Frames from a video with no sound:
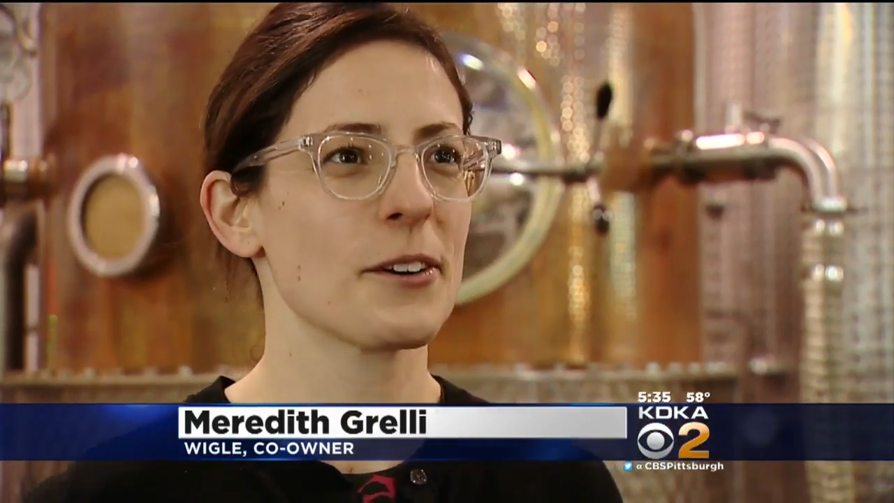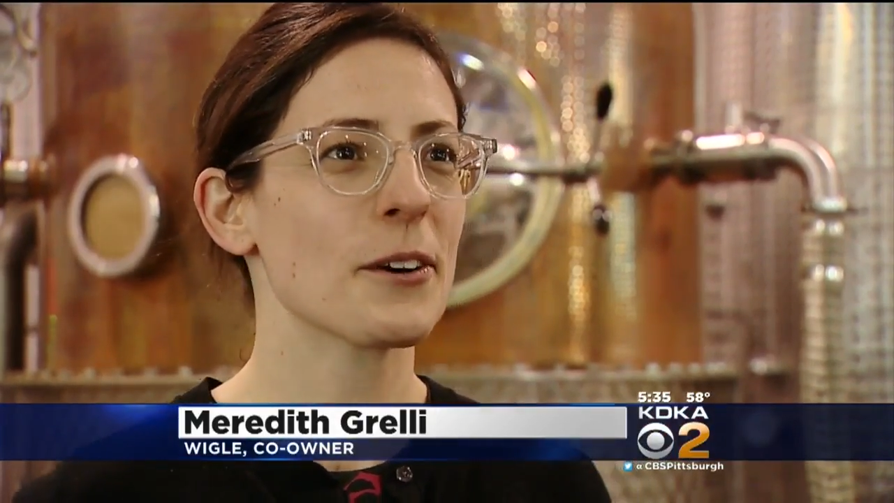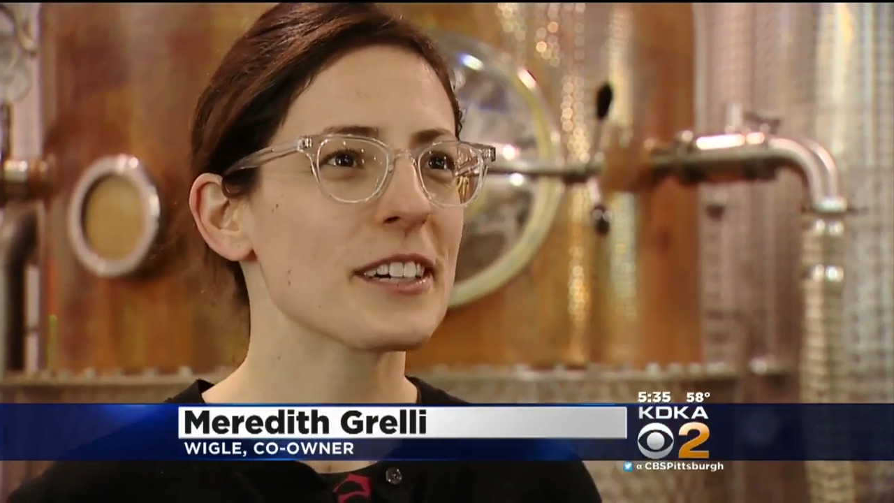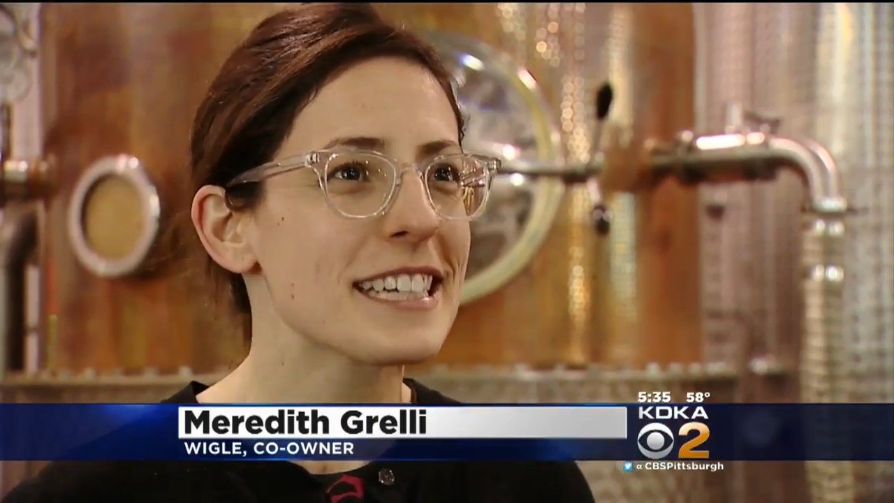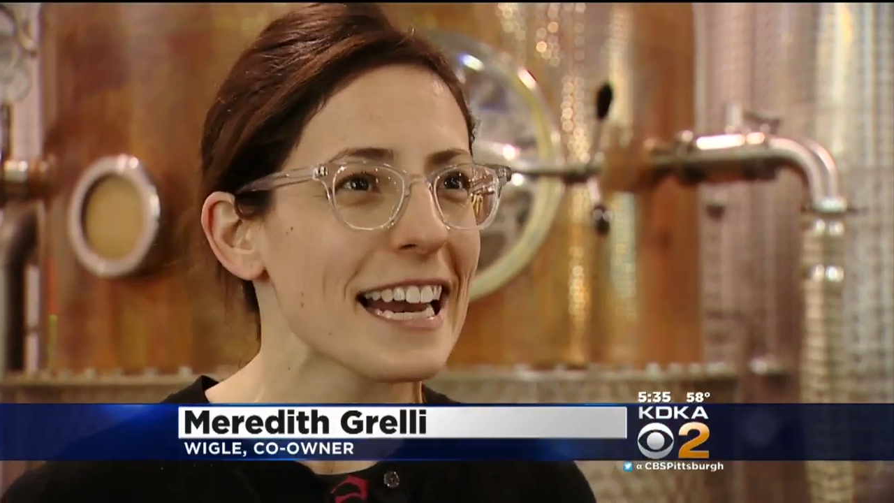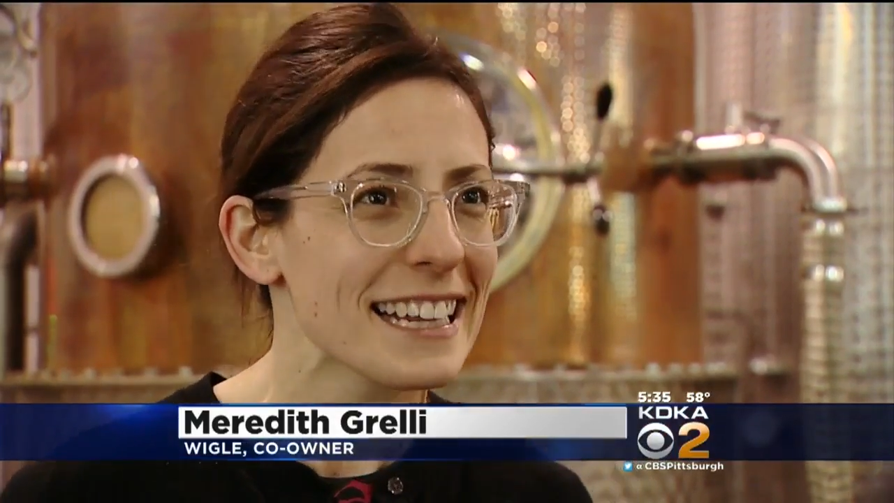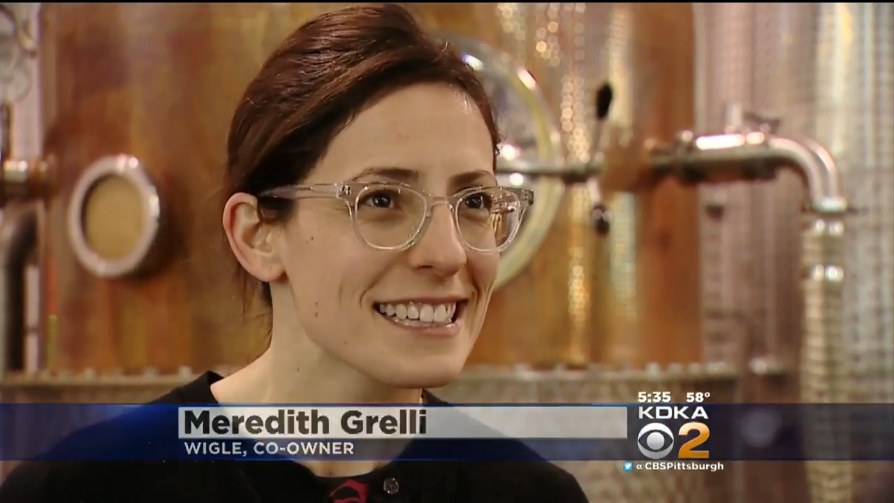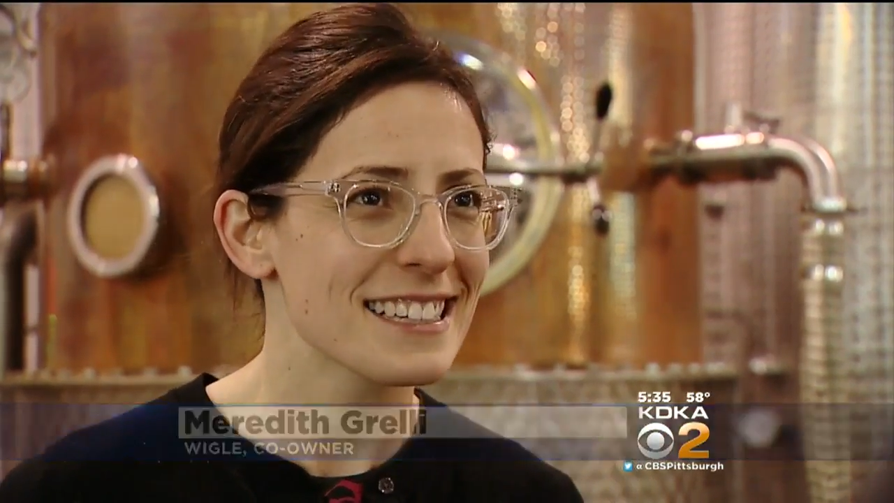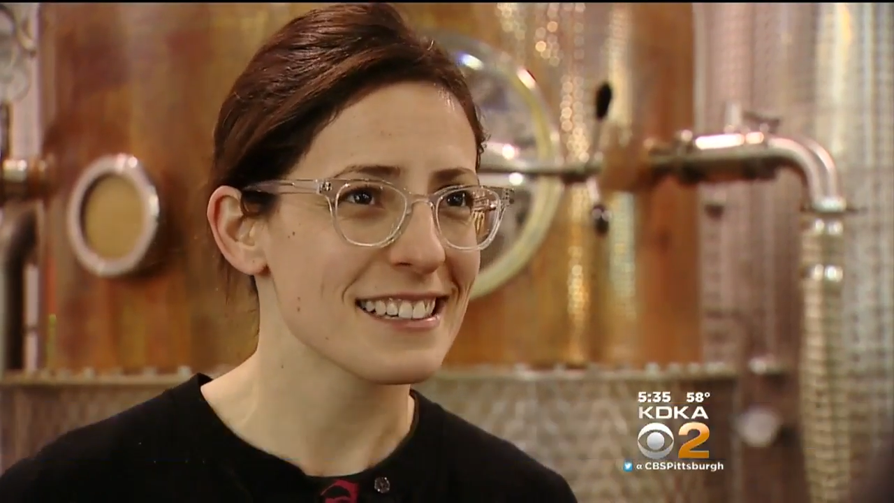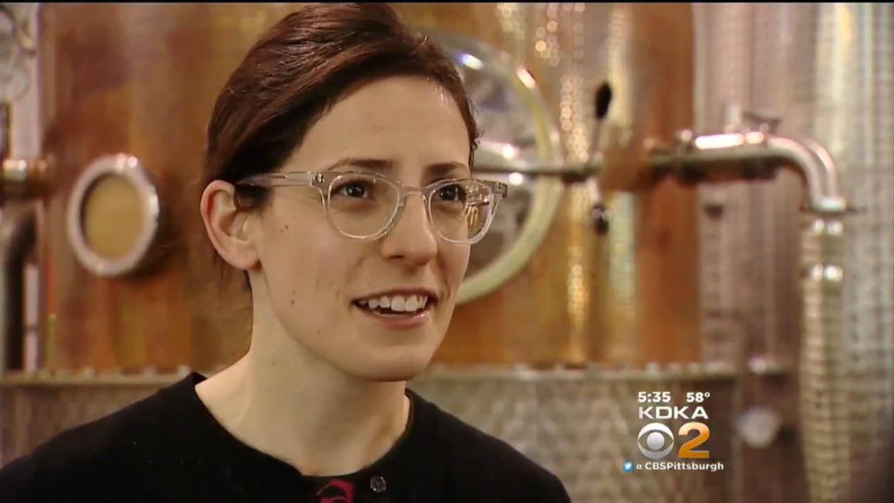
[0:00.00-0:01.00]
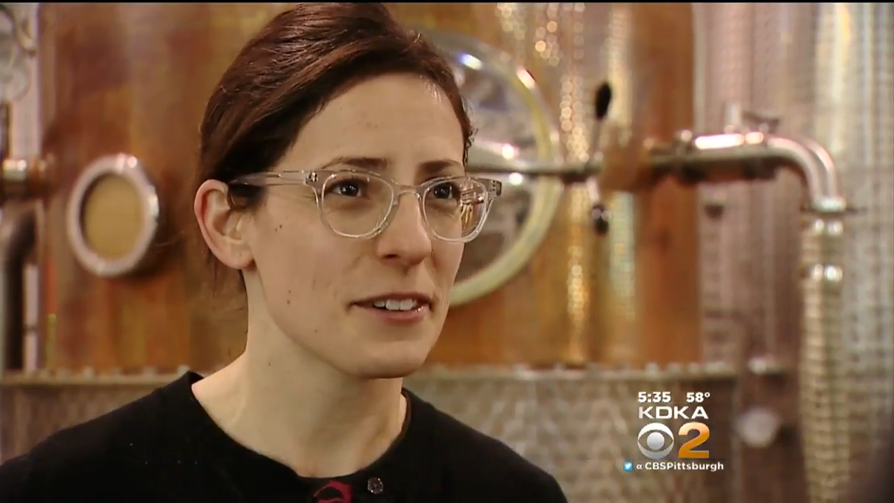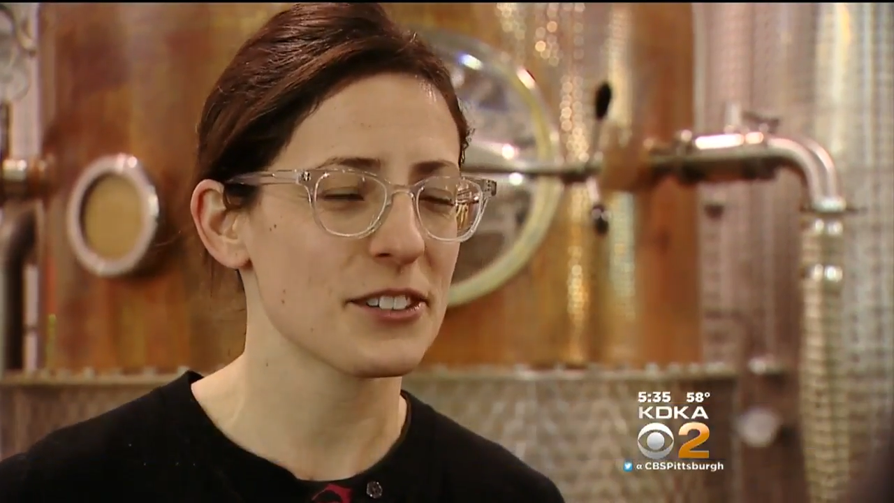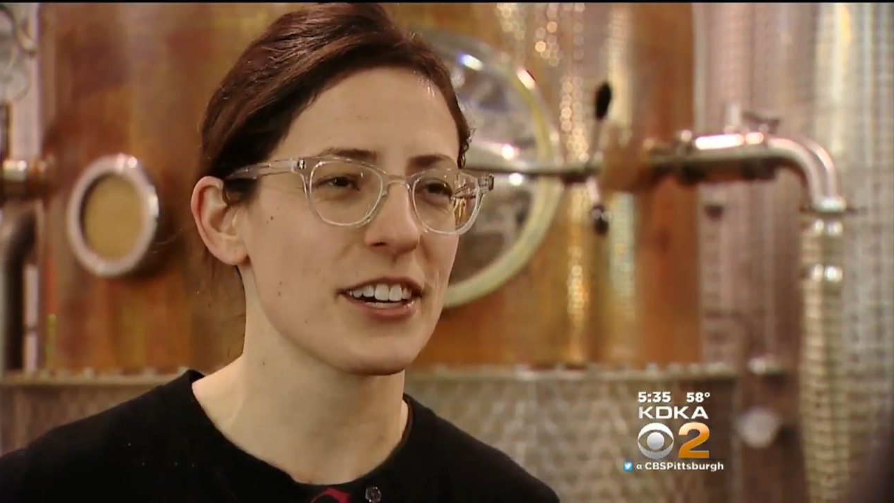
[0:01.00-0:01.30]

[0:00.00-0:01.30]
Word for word: core tenets is that we